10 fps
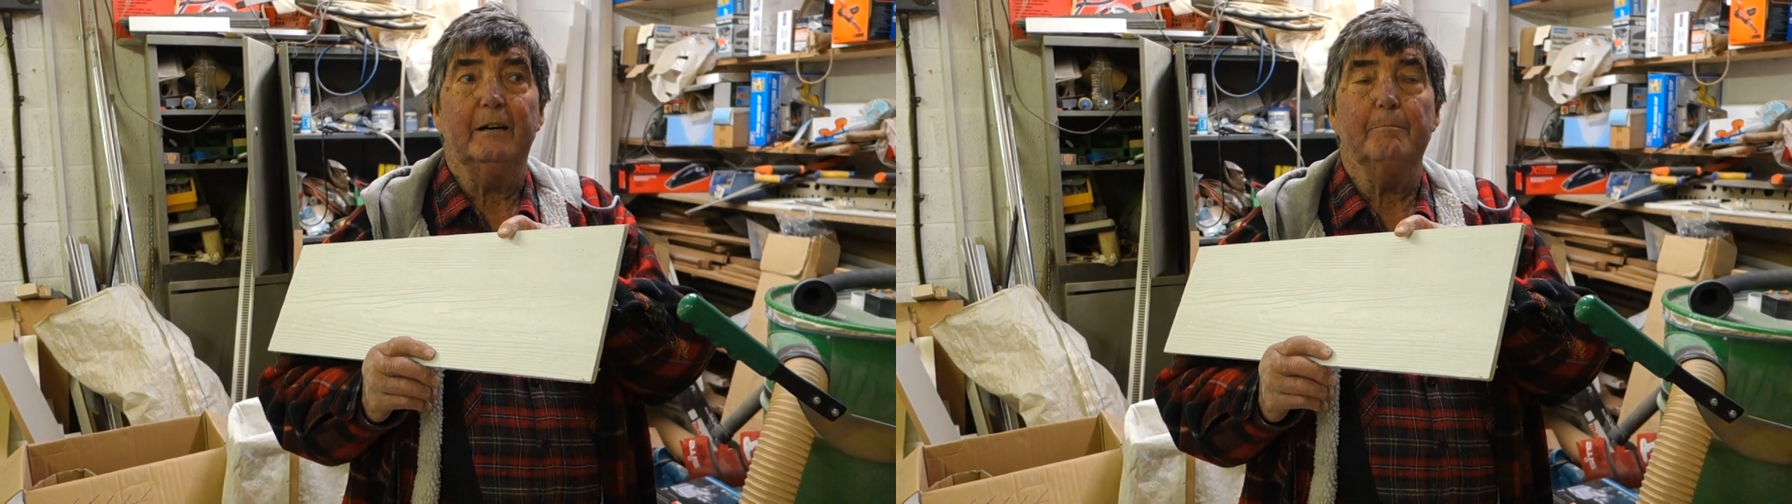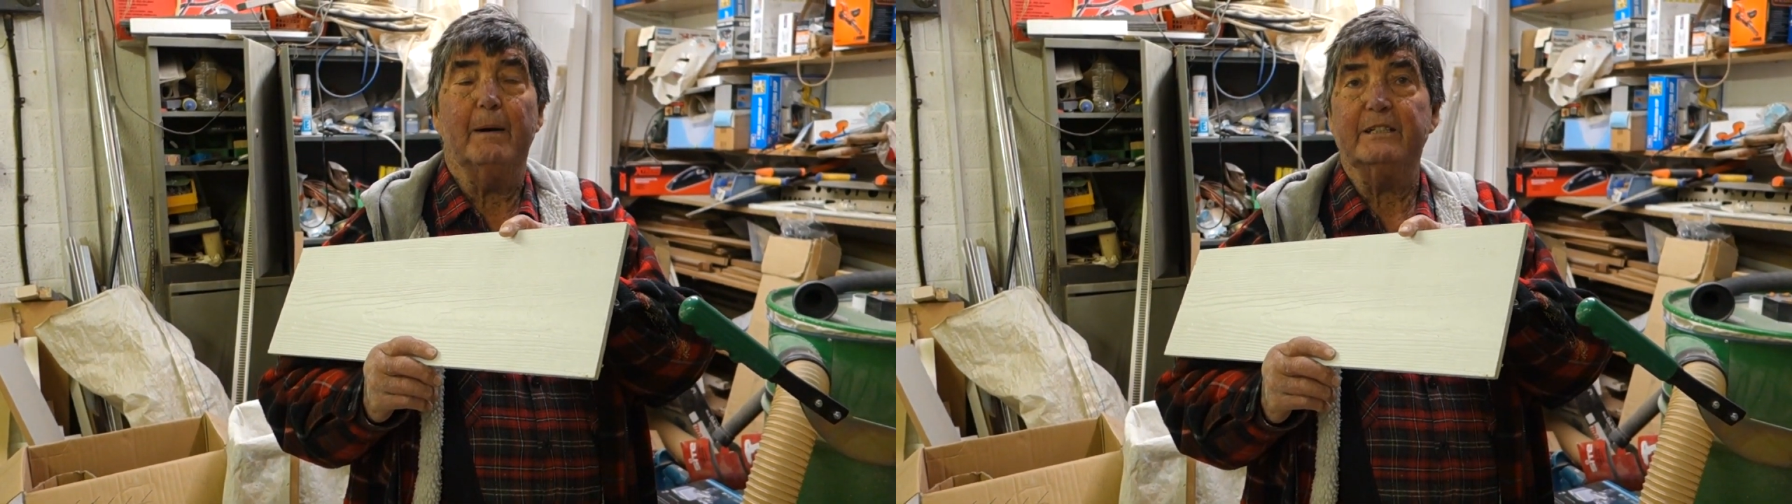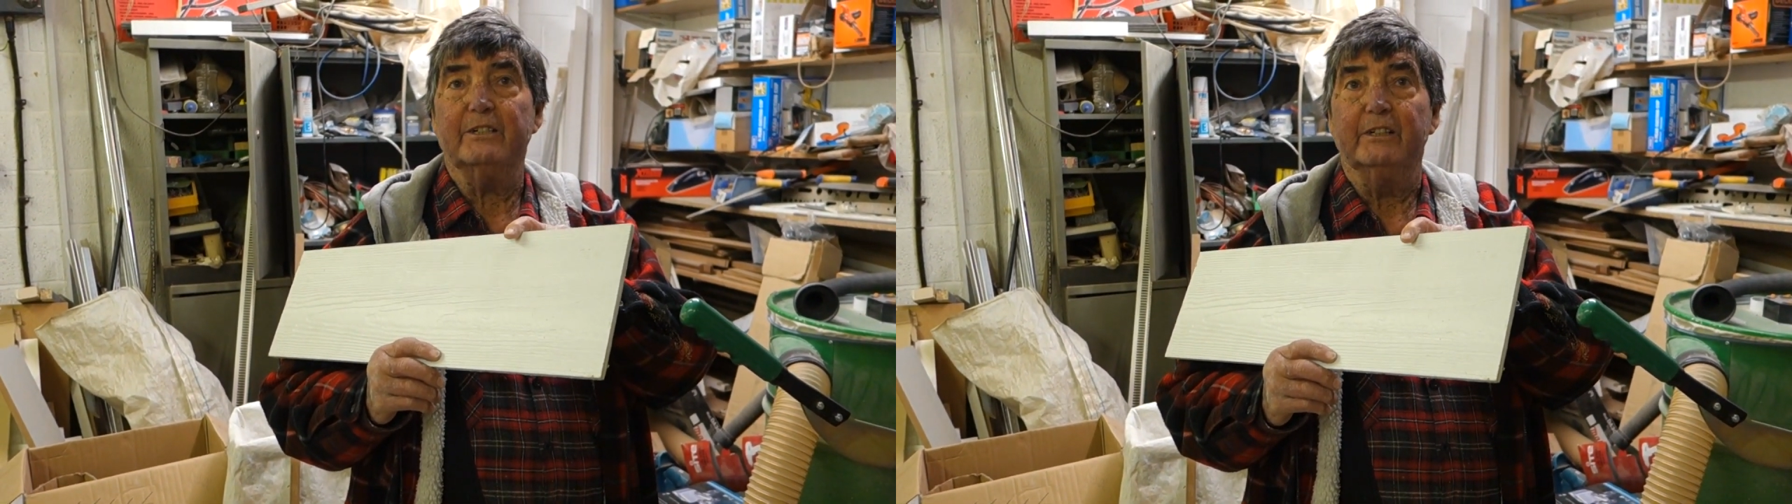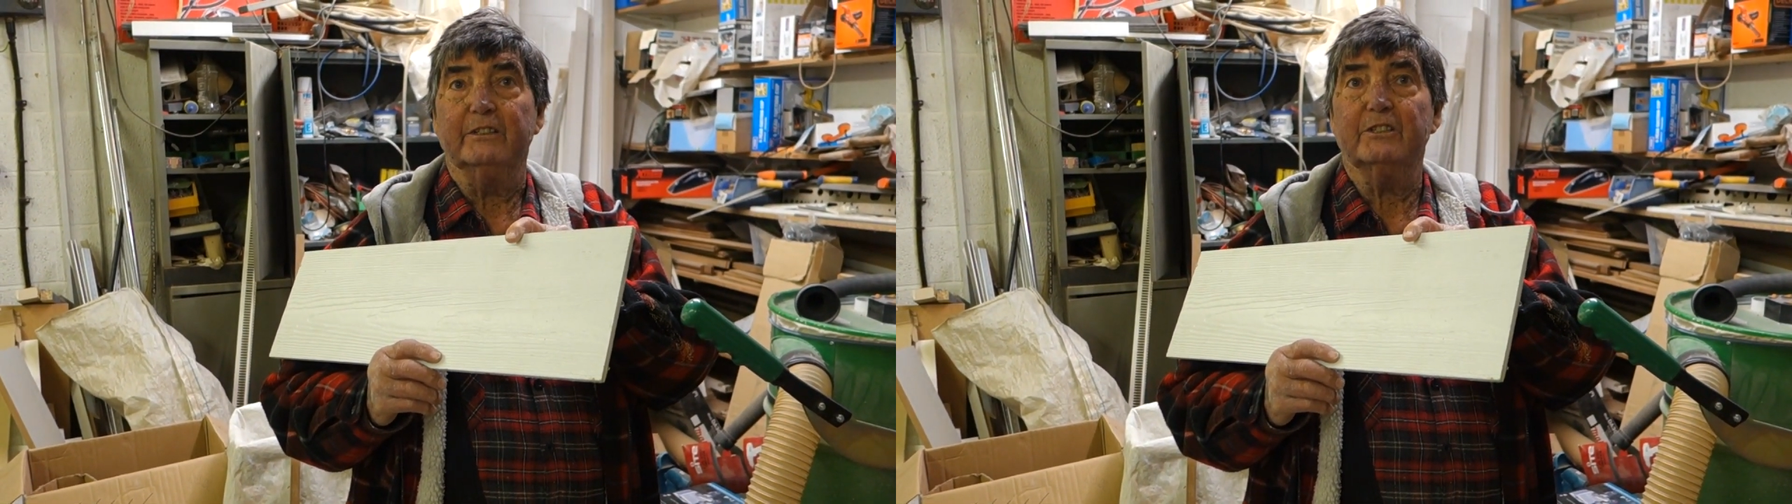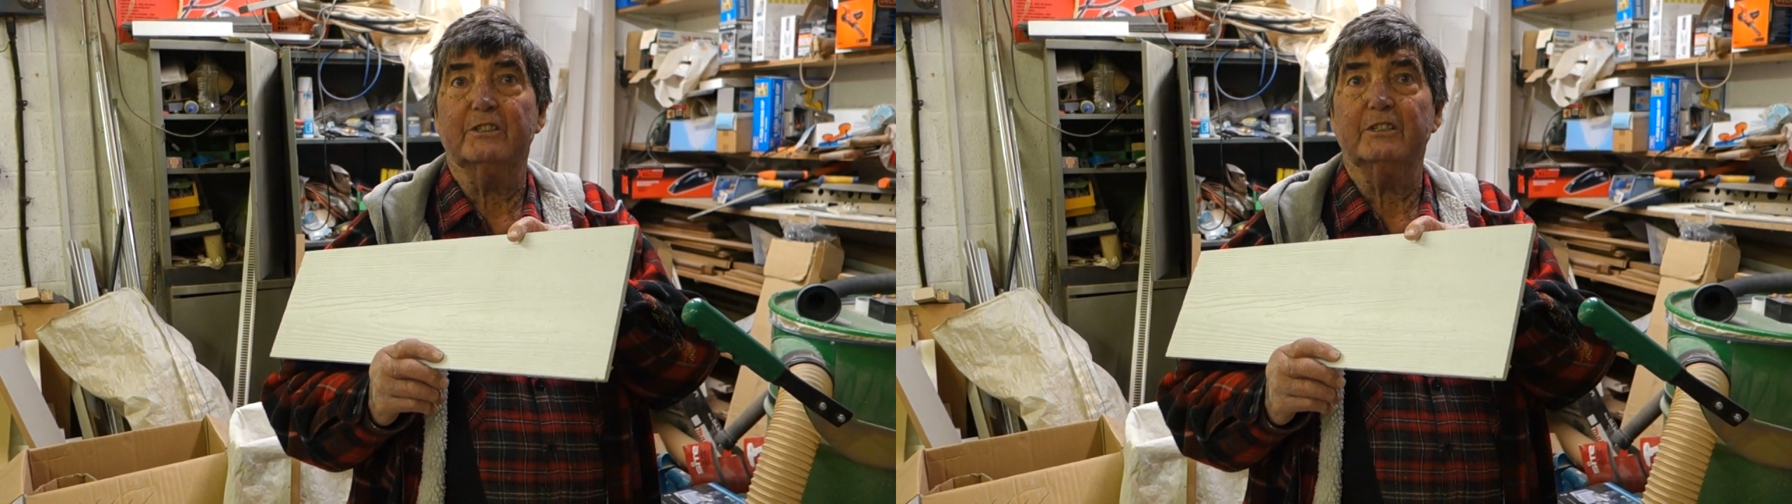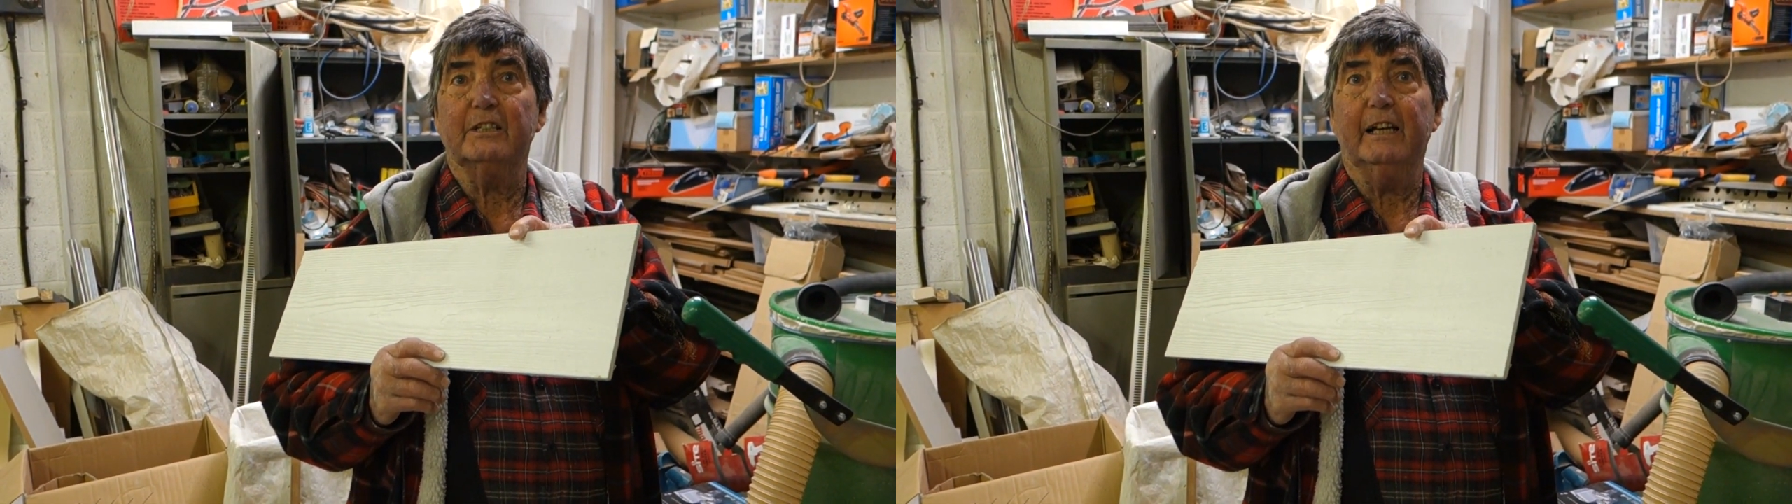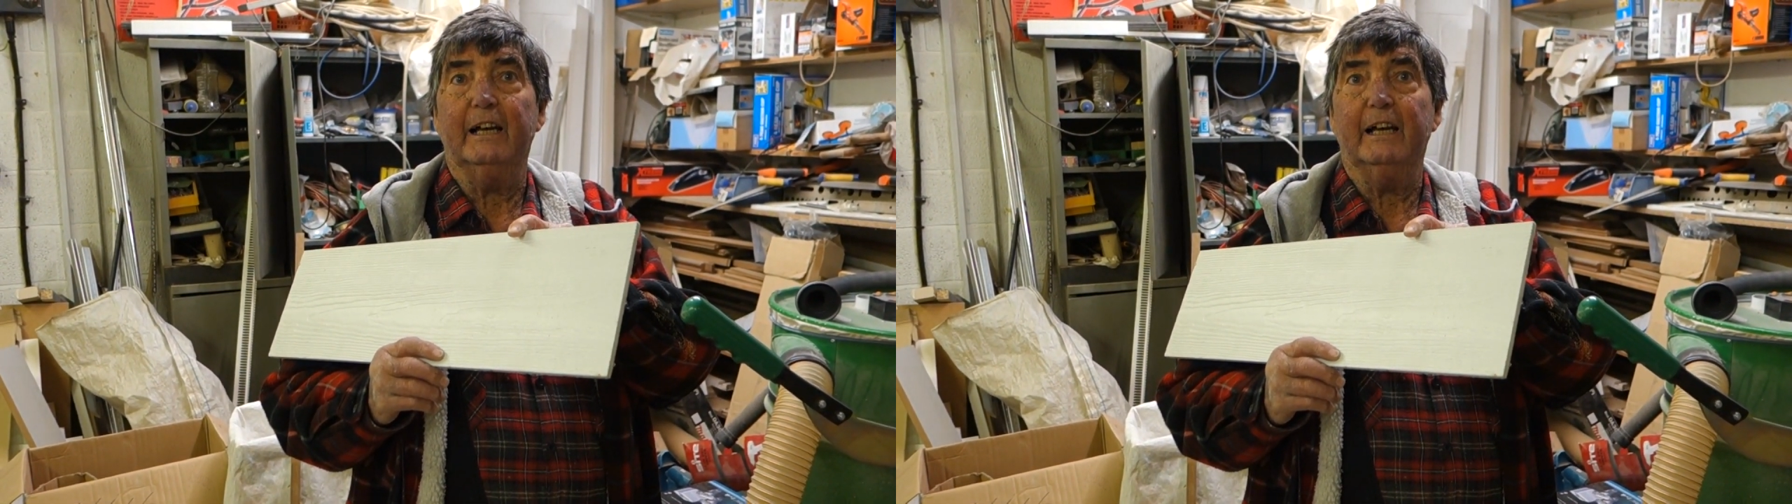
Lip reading: maintenance